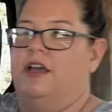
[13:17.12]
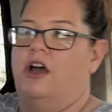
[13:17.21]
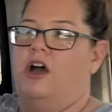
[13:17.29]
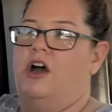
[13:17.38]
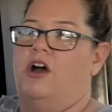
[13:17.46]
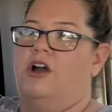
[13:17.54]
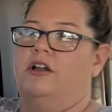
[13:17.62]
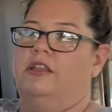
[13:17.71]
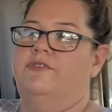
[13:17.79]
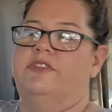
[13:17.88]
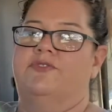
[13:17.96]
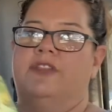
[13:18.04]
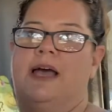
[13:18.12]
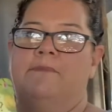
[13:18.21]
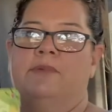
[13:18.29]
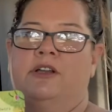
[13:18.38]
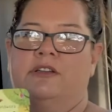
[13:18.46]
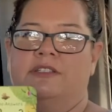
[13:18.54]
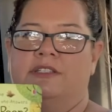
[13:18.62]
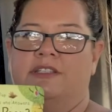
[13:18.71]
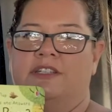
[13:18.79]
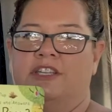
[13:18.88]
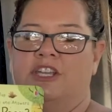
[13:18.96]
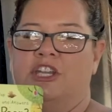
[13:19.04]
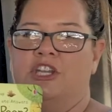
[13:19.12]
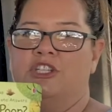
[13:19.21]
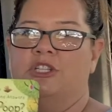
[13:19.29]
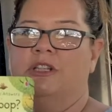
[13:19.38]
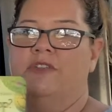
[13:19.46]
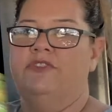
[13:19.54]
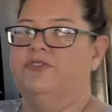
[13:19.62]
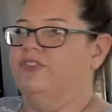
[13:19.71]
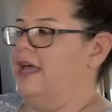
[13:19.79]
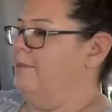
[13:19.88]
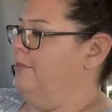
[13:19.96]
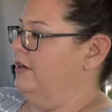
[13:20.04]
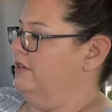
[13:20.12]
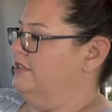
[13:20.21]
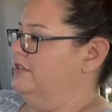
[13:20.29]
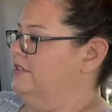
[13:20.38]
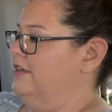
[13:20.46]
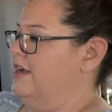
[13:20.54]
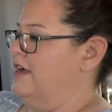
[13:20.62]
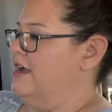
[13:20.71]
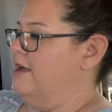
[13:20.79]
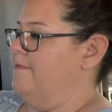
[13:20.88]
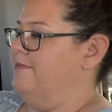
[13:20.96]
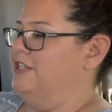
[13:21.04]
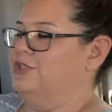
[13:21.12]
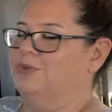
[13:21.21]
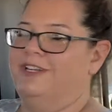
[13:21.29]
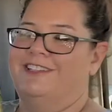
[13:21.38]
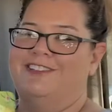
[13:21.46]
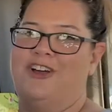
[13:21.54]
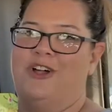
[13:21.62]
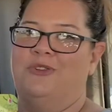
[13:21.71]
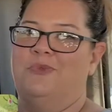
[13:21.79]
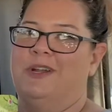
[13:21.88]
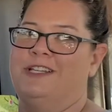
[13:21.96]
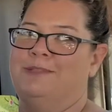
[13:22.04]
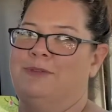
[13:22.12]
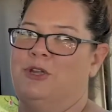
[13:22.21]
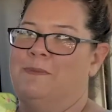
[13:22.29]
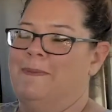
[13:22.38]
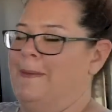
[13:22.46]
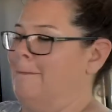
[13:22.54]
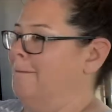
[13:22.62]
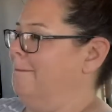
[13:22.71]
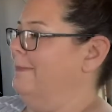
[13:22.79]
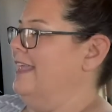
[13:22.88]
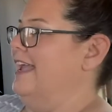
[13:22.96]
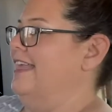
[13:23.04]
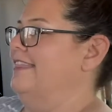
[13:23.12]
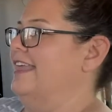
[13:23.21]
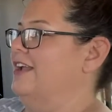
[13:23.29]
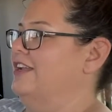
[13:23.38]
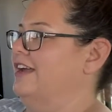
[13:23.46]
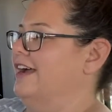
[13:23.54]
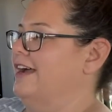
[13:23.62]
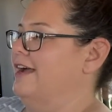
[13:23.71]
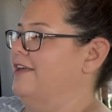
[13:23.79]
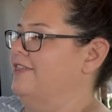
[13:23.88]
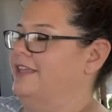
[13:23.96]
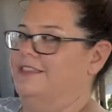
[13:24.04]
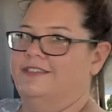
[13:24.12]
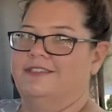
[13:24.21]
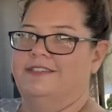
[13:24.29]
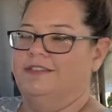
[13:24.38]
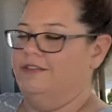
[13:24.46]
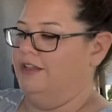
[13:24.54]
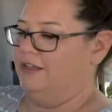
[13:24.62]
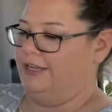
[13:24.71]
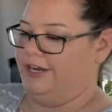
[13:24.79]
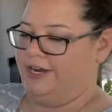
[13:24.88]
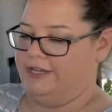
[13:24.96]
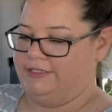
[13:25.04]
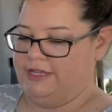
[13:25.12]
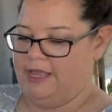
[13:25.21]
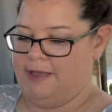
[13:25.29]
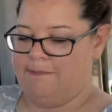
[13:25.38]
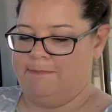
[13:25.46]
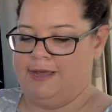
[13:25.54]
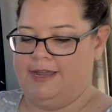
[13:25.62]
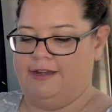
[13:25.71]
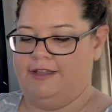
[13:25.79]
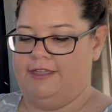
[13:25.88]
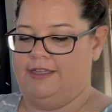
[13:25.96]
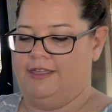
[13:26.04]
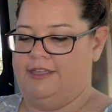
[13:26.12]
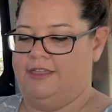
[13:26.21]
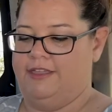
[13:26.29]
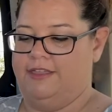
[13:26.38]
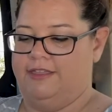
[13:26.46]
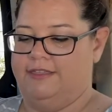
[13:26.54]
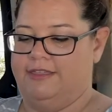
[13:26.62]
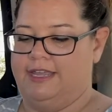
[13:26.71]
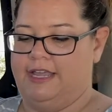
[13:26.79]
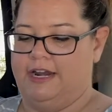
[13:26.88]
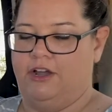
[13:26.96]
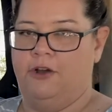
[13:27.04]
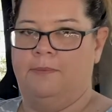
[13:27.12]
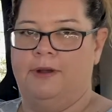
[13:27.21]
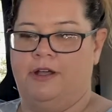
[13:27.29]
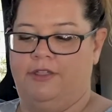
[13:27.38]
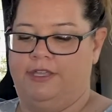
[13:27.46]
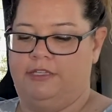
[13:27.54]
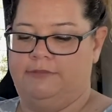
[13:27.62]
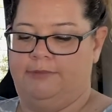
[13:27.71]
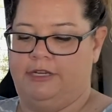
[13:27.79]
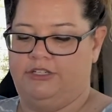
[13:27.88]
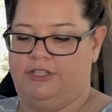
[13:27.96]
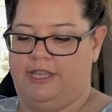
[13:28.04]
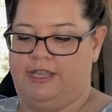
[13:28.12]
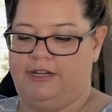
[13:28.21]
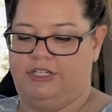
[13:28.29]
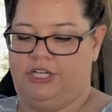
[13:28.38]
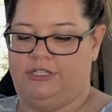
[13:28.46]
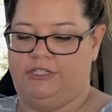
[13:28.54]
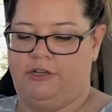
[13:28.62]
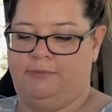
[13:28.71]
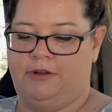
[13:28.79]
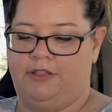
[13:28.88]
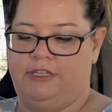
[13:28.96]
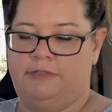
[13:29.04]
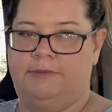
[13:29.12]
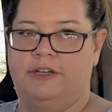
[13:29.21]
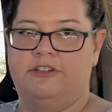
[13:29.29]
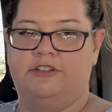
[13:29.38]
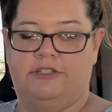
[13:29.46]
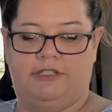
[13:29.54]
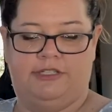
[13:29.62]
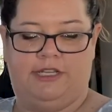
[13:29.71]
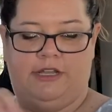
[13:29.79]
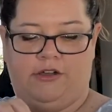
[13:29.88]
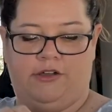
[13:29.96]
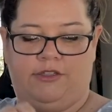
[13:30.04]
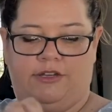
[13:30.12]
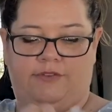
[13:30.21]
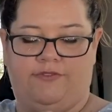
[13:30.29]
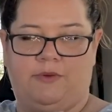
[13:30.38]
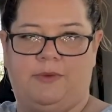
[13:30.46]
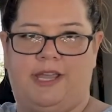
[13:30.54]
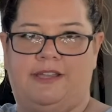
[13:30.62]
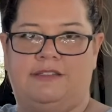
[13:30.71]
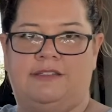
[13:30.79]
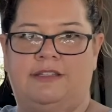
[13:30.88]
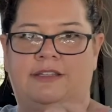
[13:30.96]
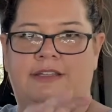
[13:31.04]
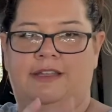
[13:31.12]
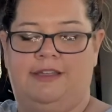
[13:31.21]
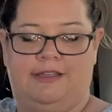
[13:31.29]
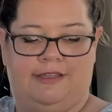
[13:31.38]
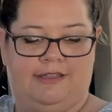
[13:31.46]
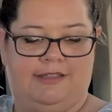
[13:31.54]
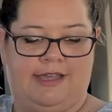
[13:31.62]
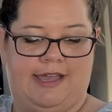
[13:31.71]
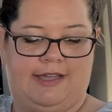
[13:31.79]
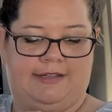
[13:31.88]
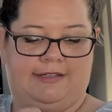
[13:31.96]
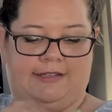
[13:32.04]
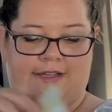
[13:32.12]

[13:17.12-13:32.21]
are Lift-A-Flat books. So Lift-A-Flat books, this one is called What is Poop? And they think this is hilarious, but they kind of open all these pictures. They get a chance to open all these pictures and see all the different ways that